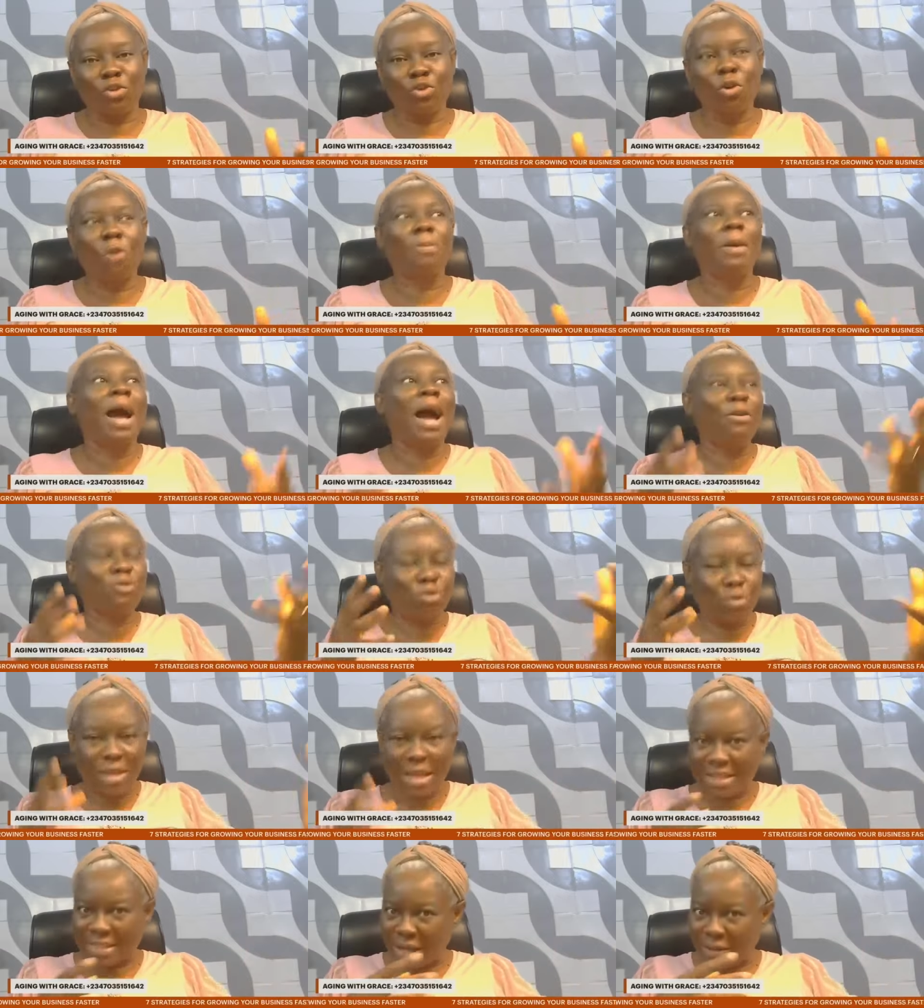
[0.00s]
a shop, I have
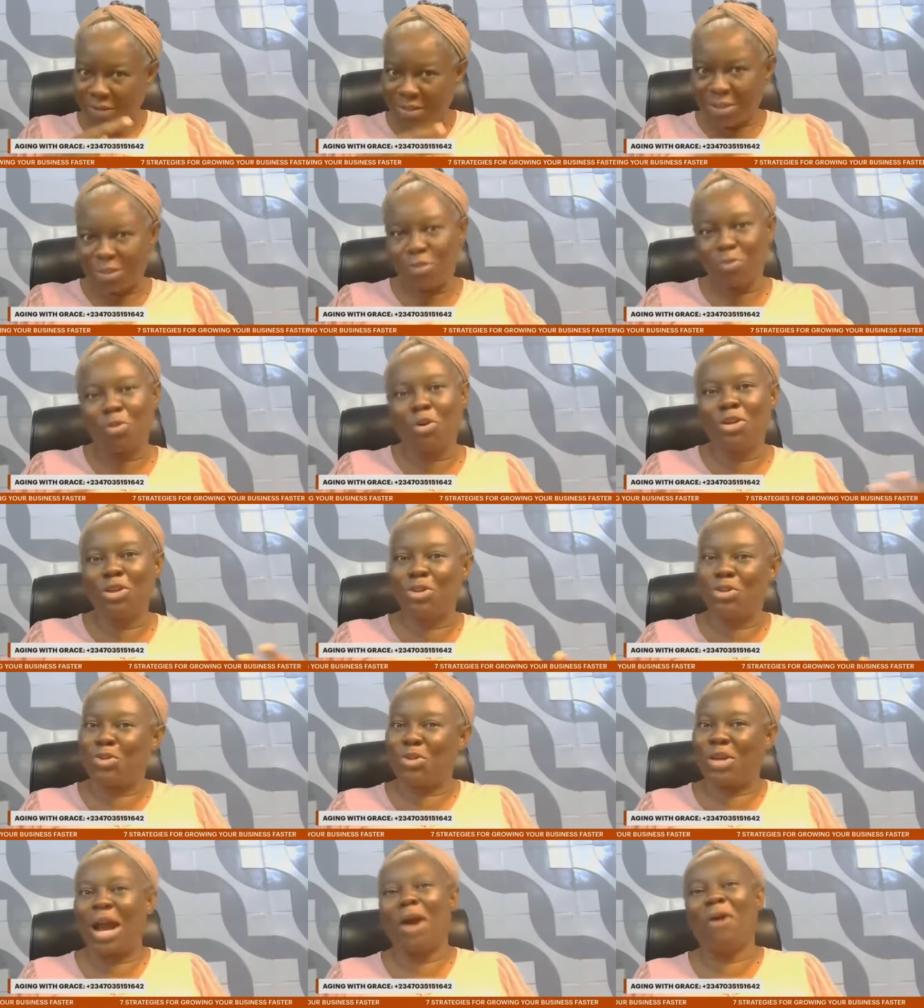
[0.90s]
to get out in the morning
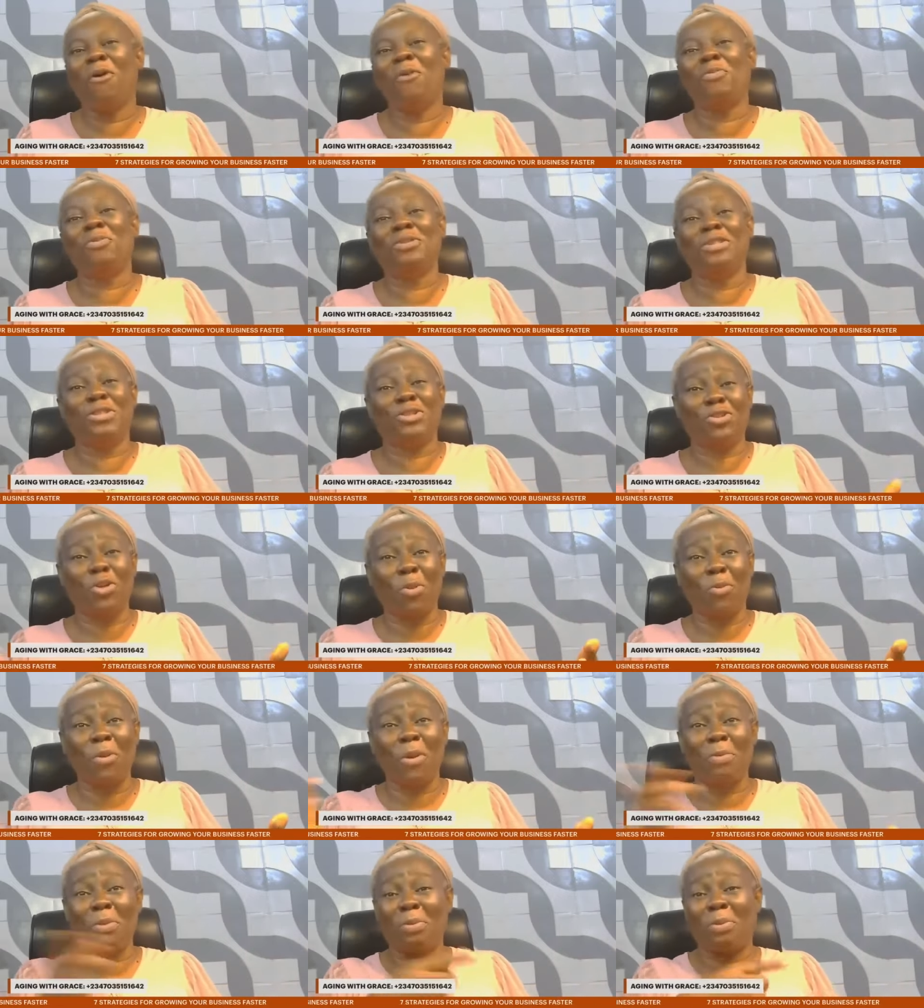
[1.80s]
to go open the
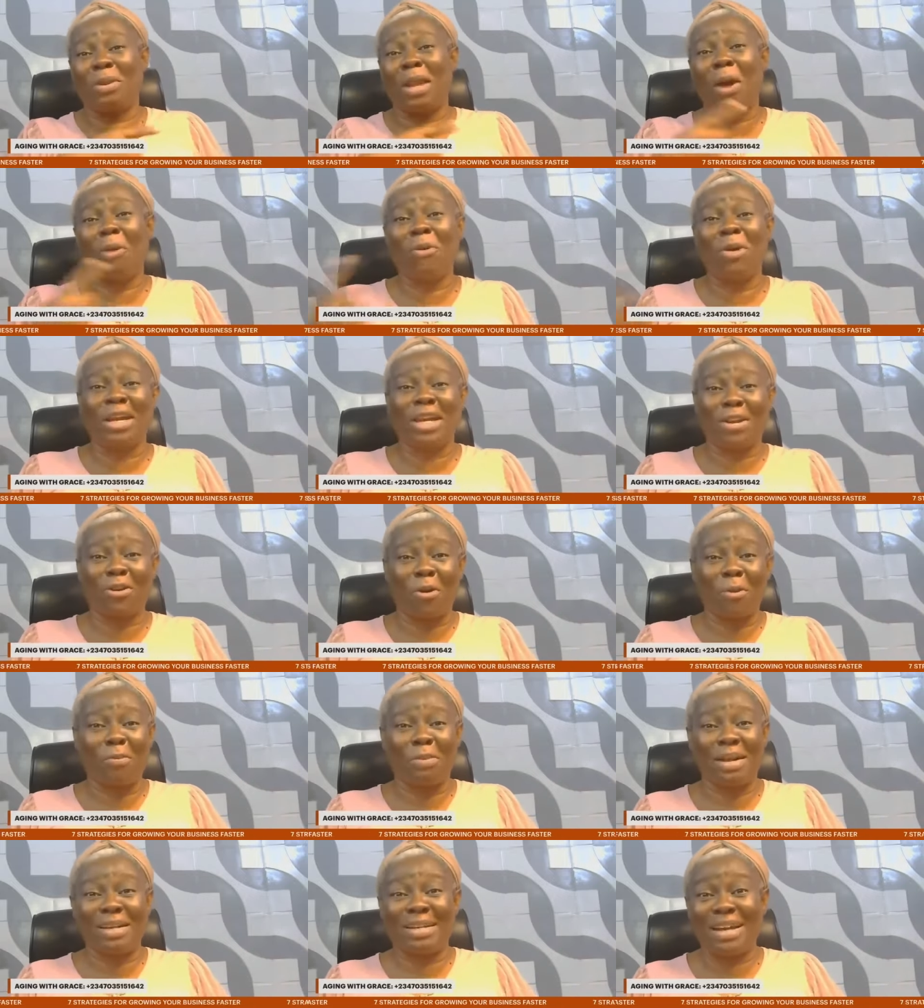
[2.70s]
shop when people are walking
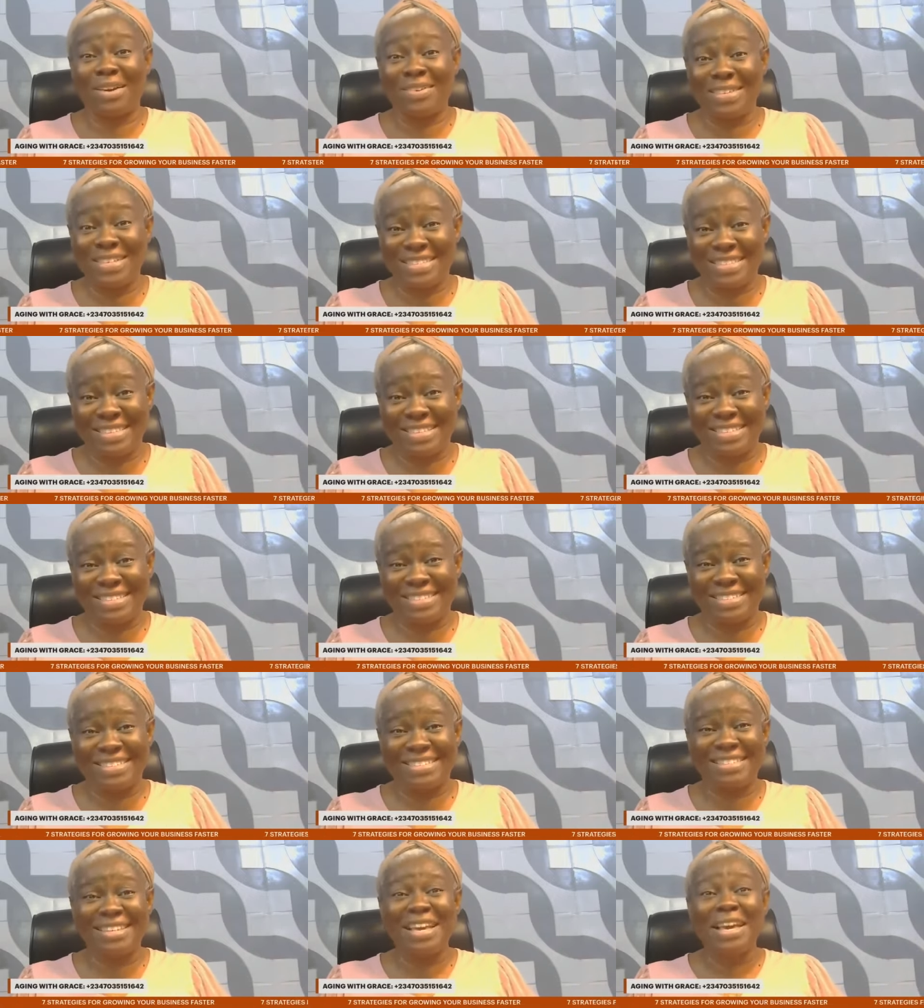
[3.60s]
up and down, isn't
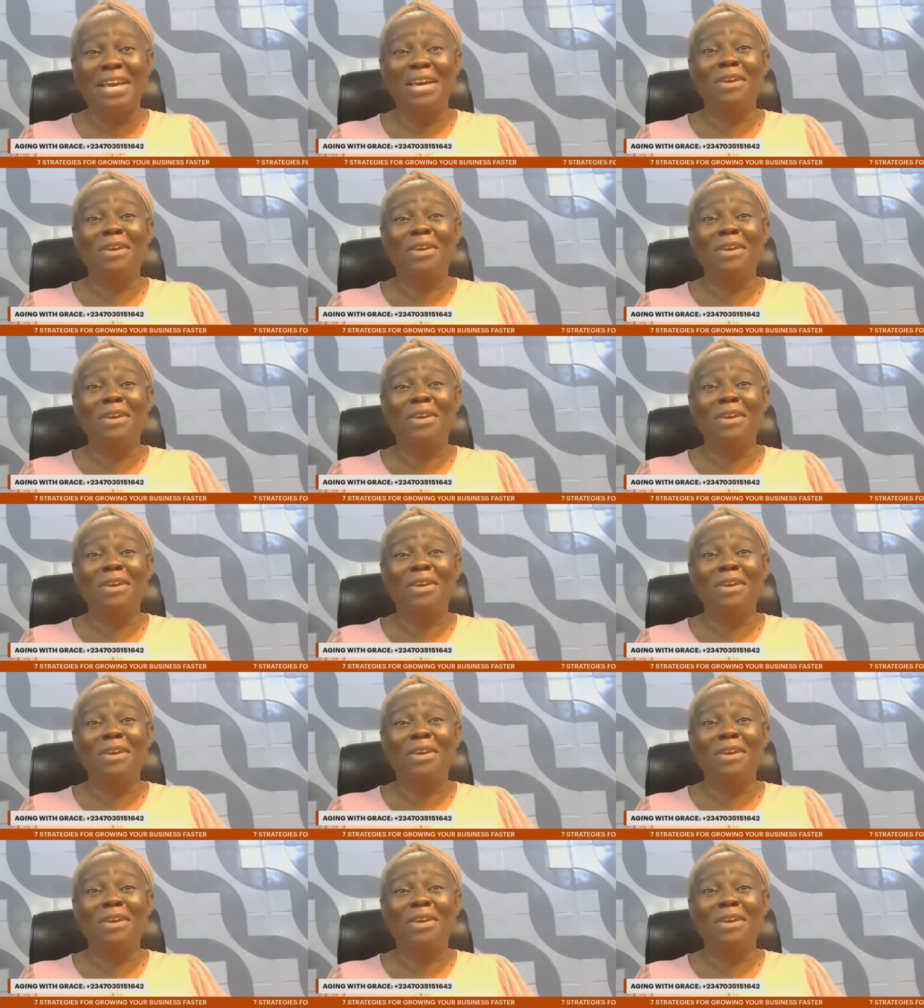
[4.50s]
it?